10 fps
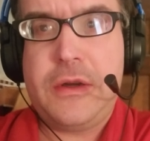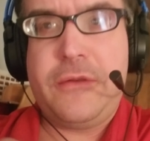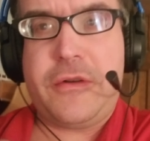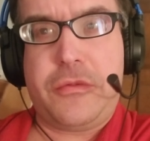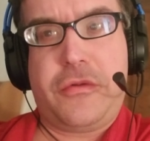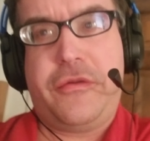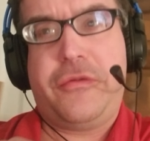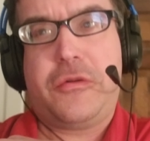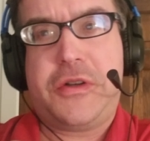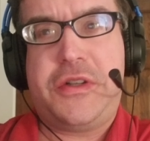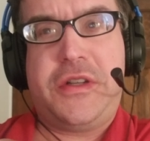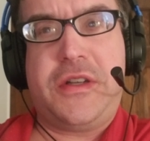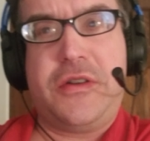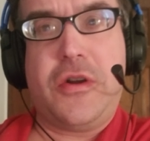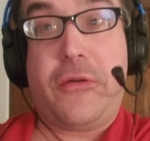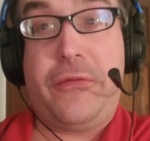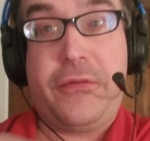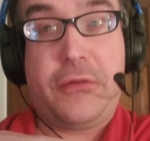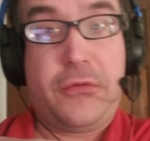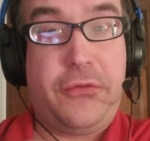February 14th, no,
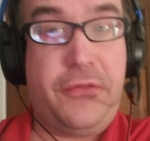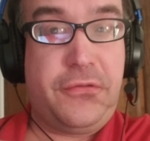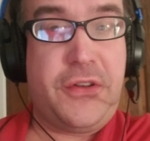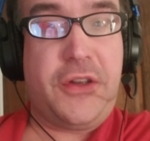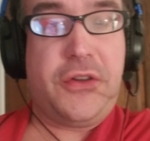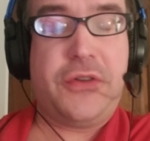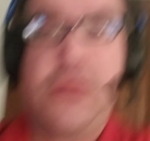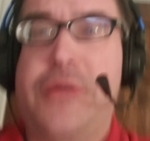February 15th,